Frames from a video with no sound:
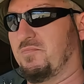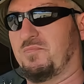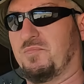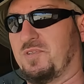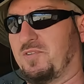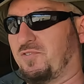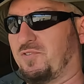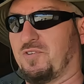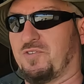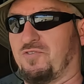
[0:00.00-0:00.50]

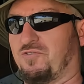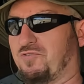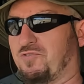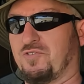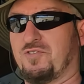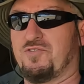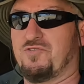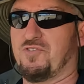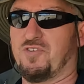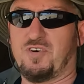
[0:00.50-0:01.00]
It's got a
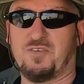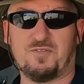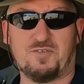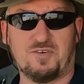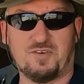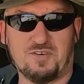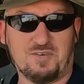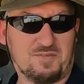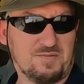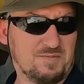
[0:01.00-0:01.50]
screwdriver
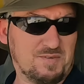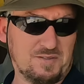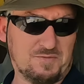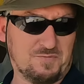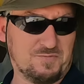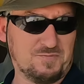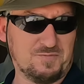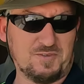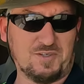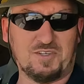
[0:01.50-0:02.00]
on it if
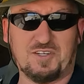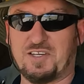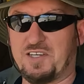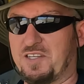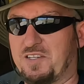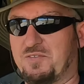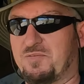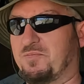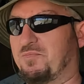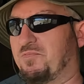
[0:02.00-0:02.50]
I
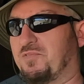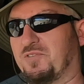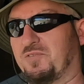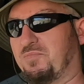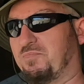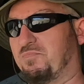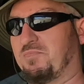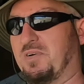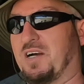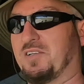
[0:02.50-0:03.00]
need
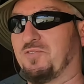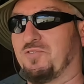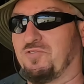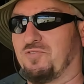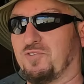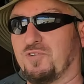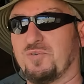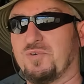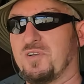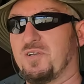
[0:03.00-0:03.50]
to
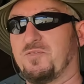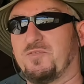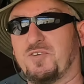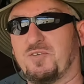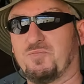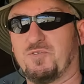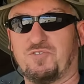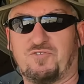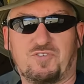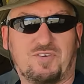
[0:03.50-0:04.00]
unscrew
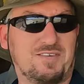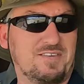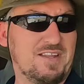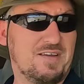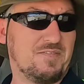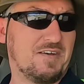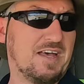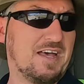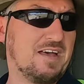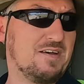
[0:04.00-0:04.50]
anything, which I
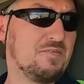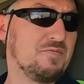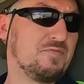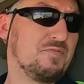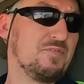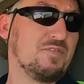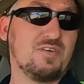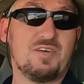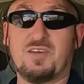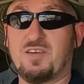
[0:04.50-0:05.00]
never have,
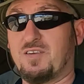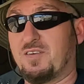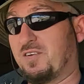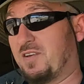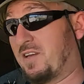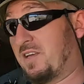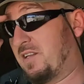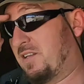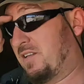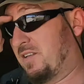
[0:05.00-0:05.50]

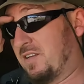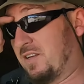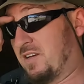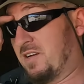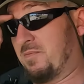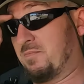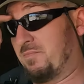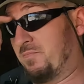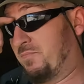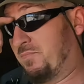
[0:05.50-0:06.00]
and
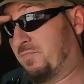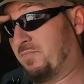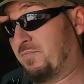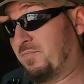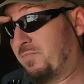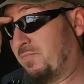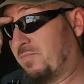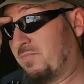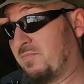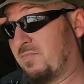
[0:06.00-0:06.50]

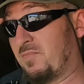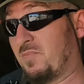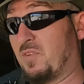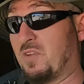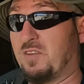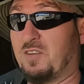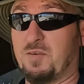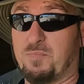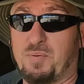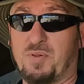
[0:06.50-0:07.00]

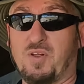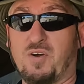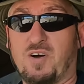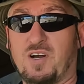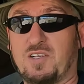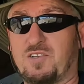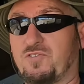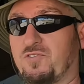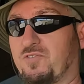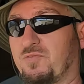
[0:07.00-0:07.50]
the
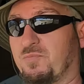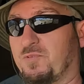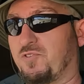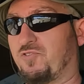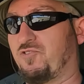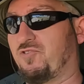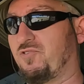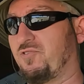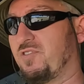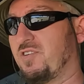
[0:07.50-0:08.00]
pliers,
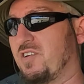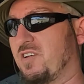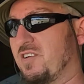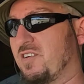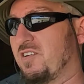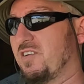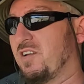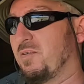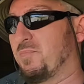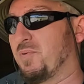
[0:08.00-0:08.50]
which
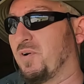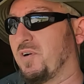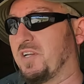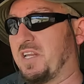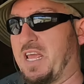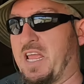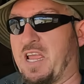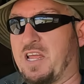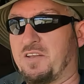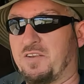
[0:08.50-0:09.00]
are probably
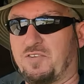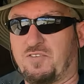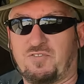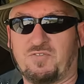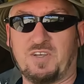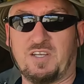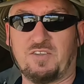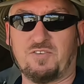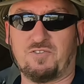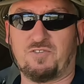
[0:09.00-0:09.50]
the handiest
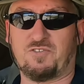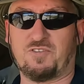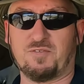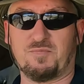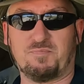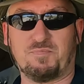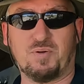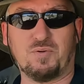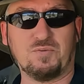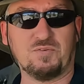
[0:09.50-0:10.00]
thing just to
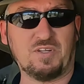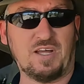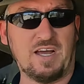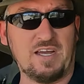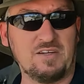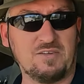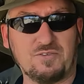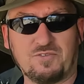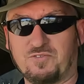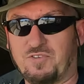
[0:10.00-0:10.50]
pull
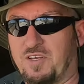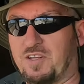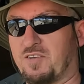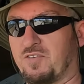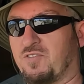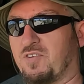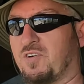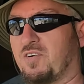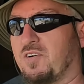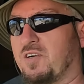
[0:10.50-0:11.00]
nails out
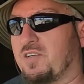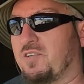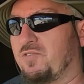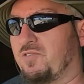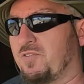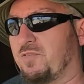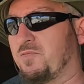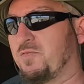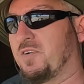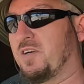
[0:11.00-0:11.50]
of
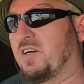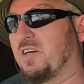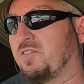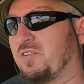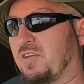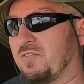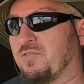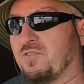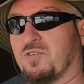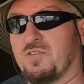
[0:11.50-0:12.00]
tyres if it
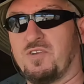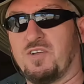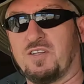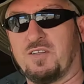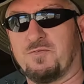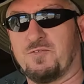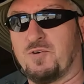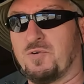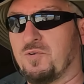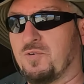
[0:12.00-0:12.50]
doesn't look like
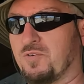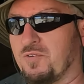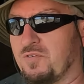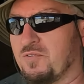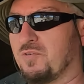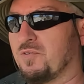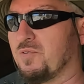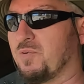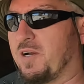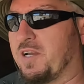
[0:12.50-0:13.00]
they've
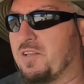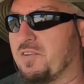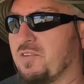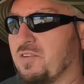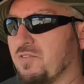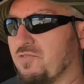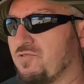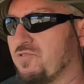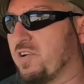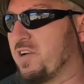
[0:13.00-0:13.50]
gone all the way
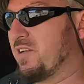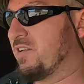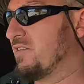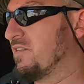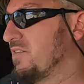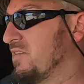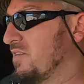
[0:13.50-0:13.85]
into the tread.